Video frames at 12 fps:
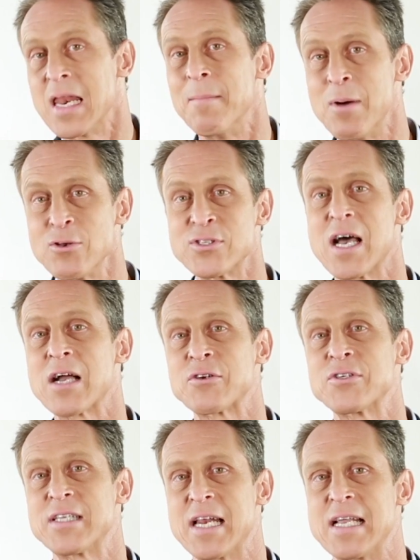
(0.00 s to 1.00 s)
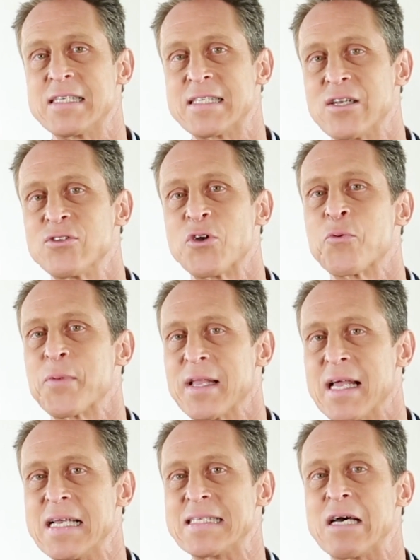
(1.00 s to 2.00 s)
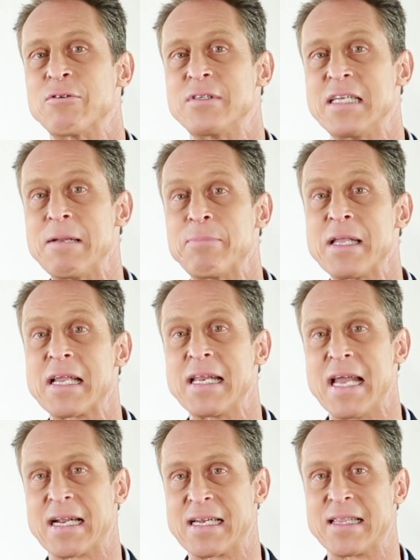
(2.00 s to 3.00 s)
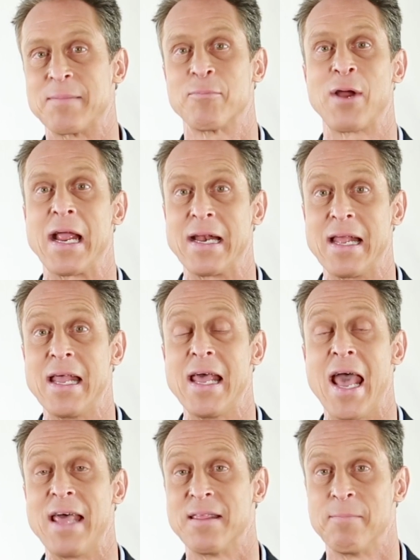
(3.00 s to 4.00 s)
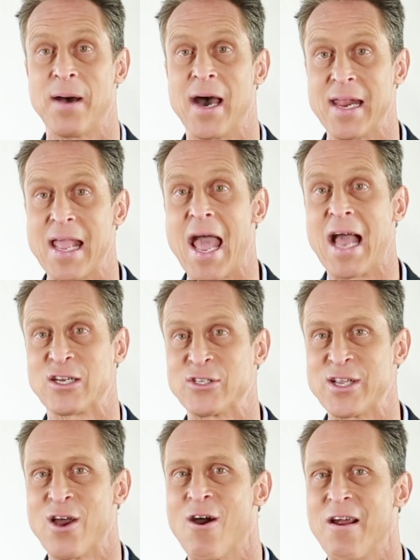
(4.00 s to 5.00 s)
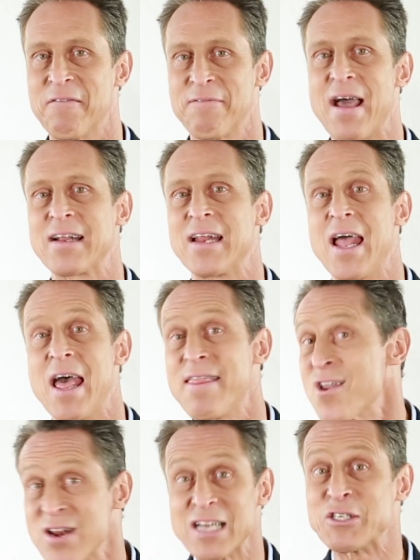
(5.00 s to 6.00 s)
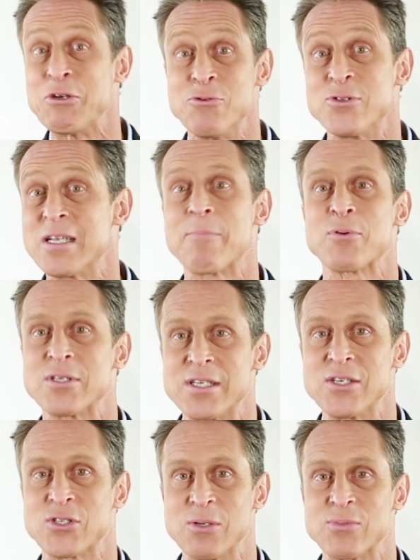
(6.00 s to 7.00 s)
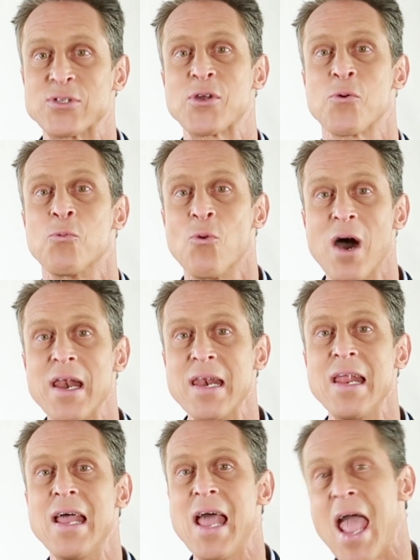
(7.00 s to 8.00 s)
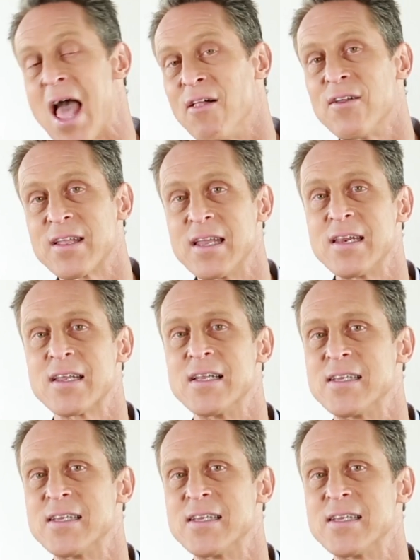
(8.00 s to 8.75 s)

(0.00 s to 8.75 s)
Now, most doctors today still don't realize how deeply connected the brain and the body actually are. In fact, they're not two separate systems, they're one elegant,